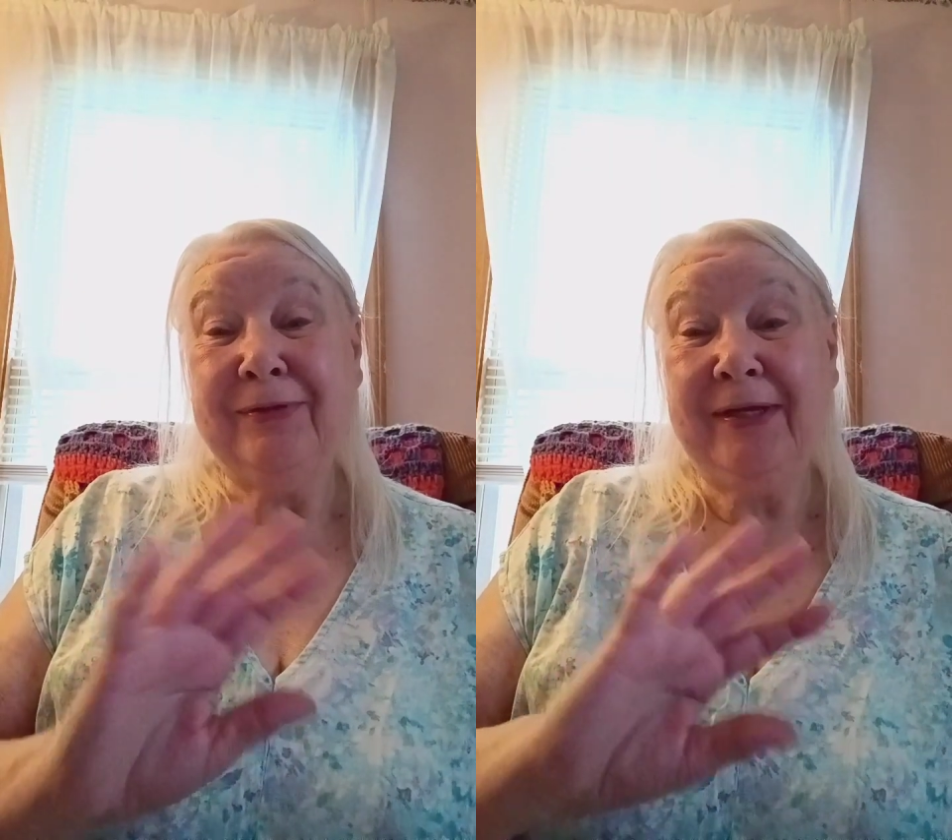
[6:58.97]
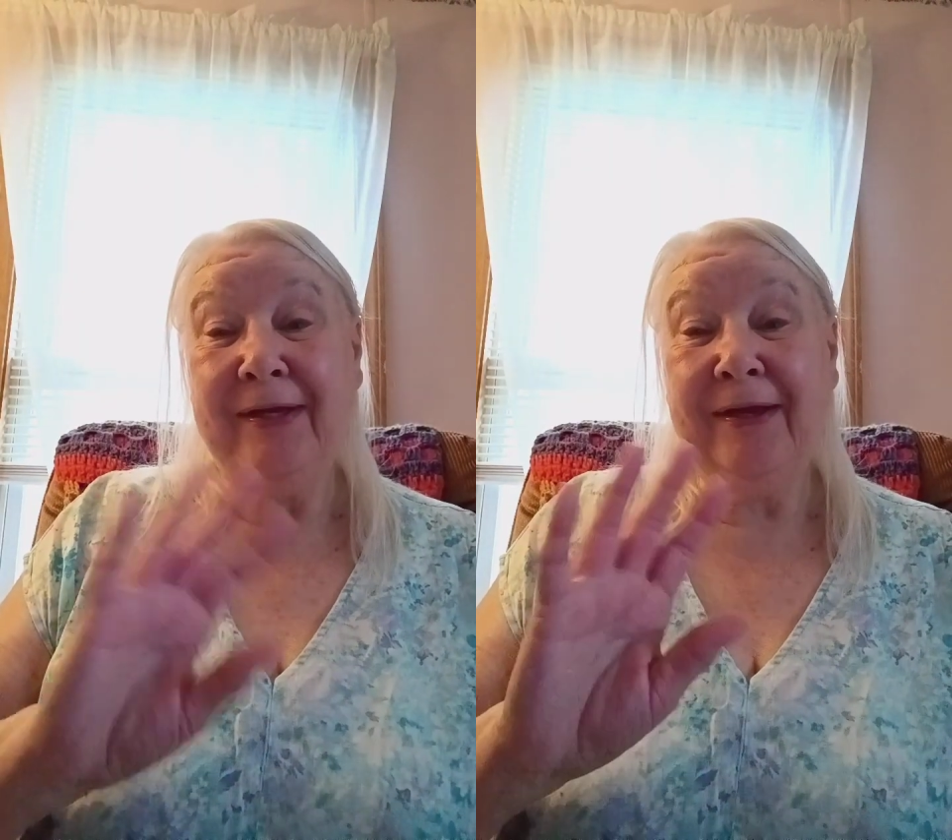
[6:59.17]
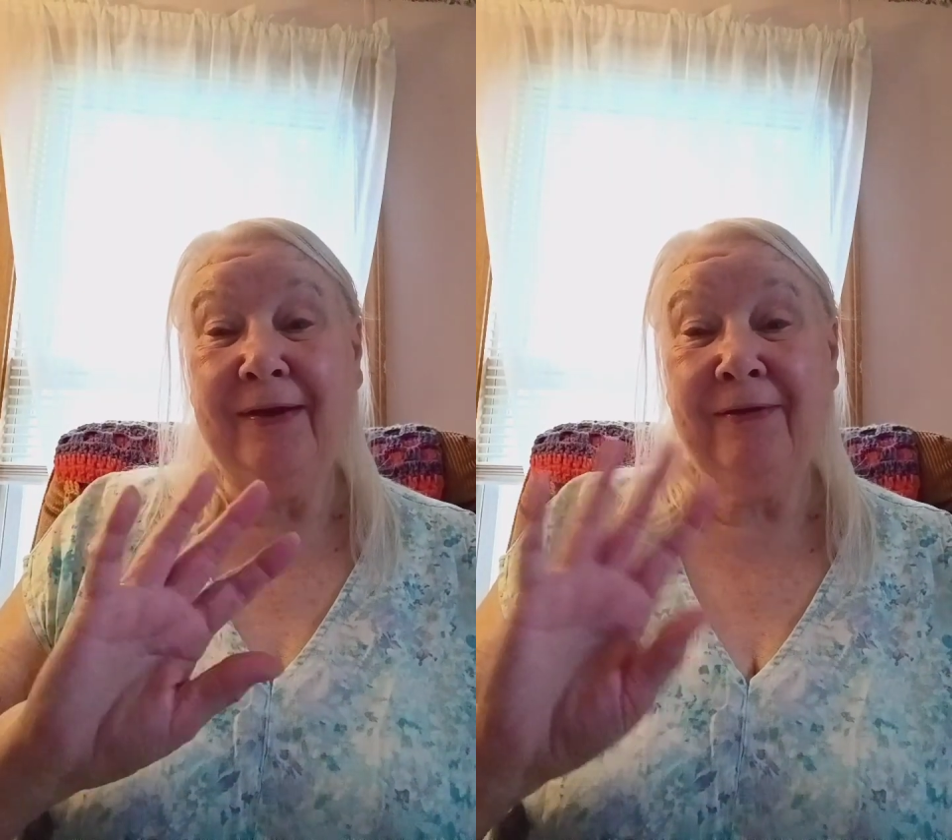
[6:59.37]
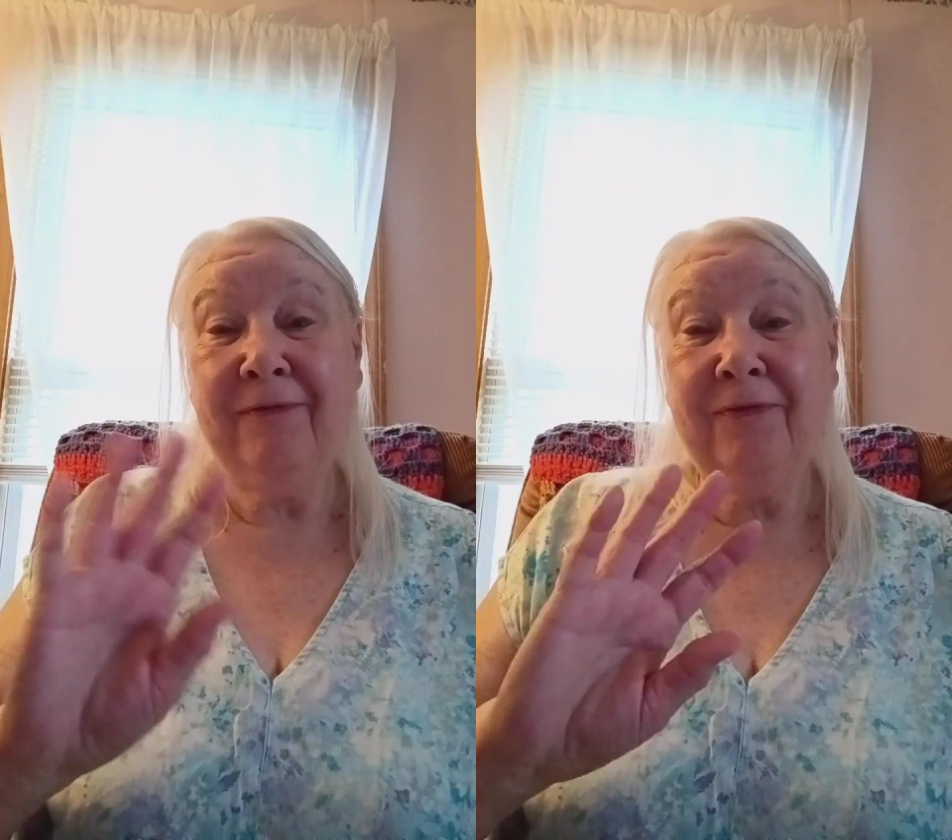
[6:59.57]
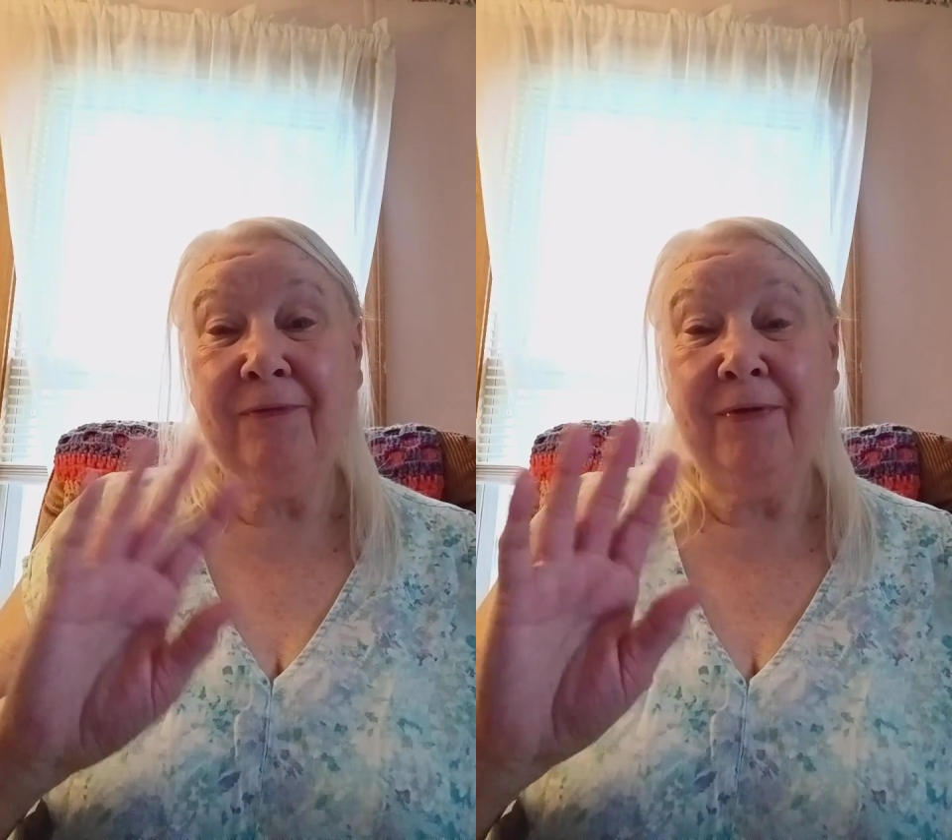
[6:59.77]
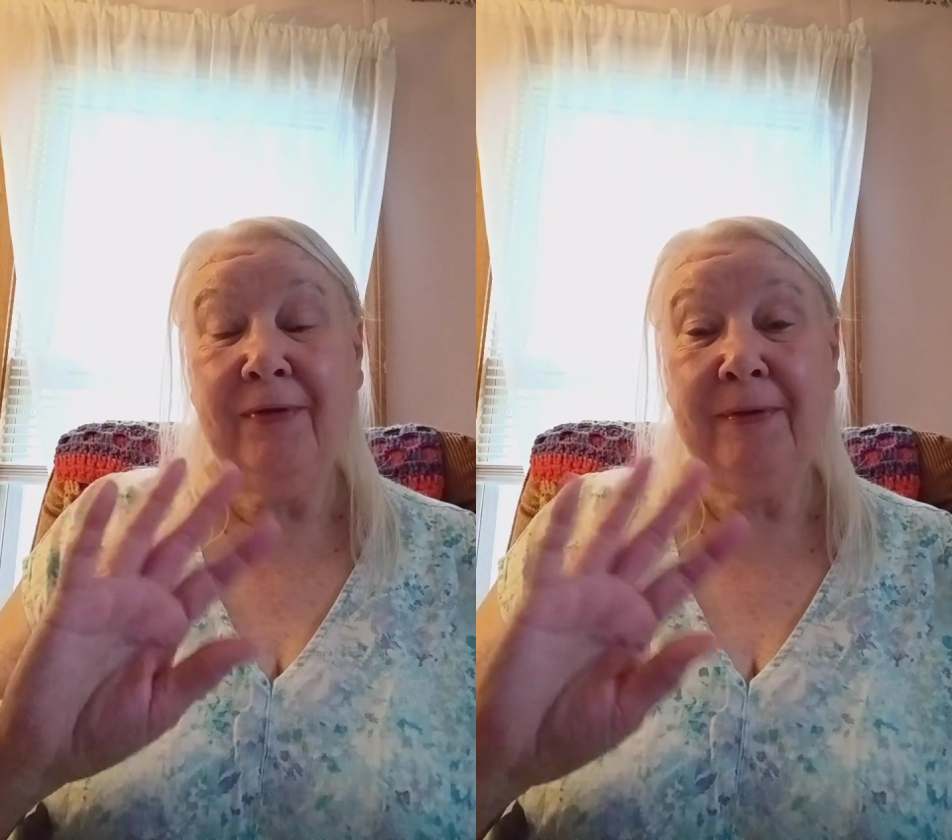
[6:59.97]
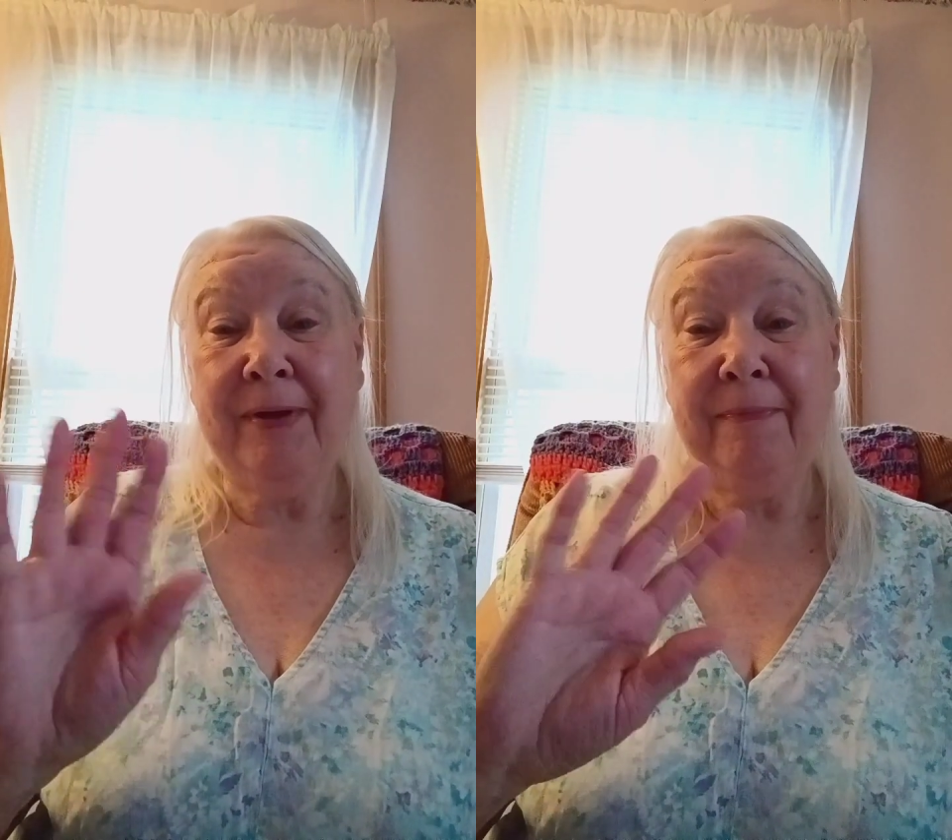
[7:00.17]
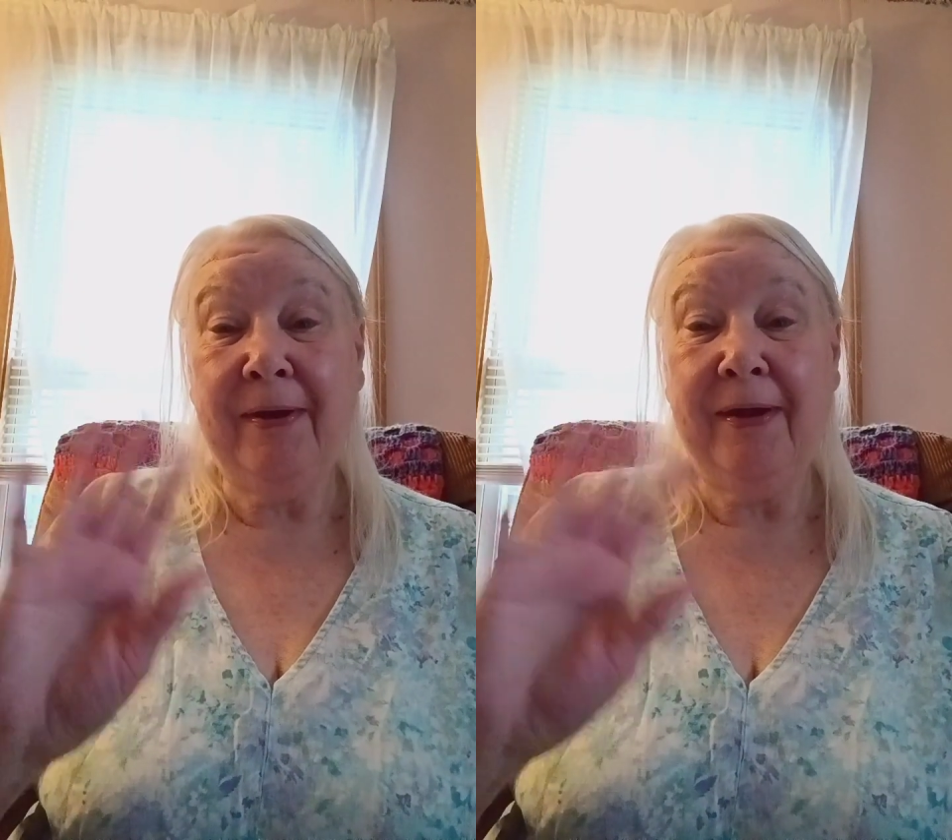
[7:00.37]
Take care, everyone.
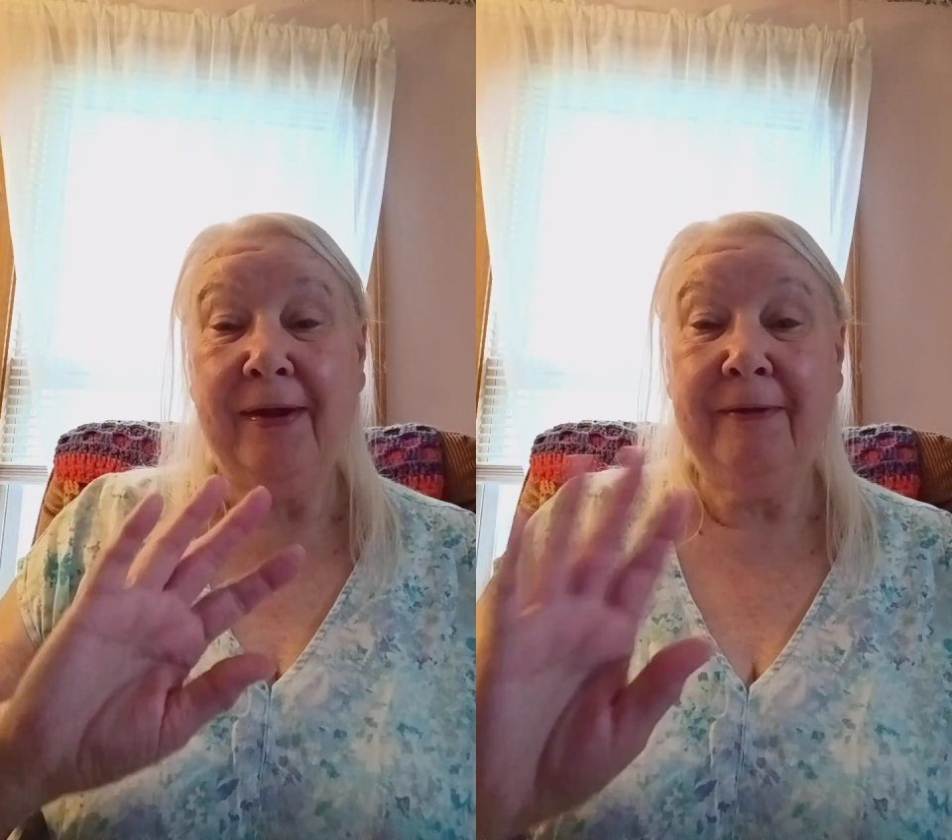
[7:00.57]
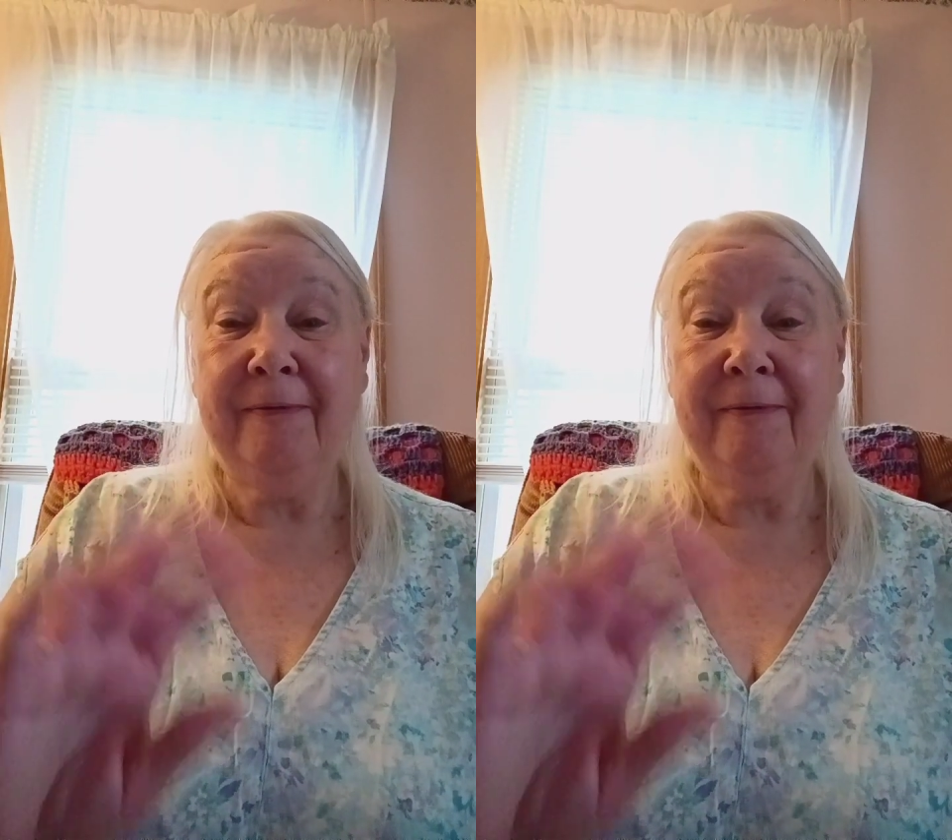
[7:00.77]
Bye-bye.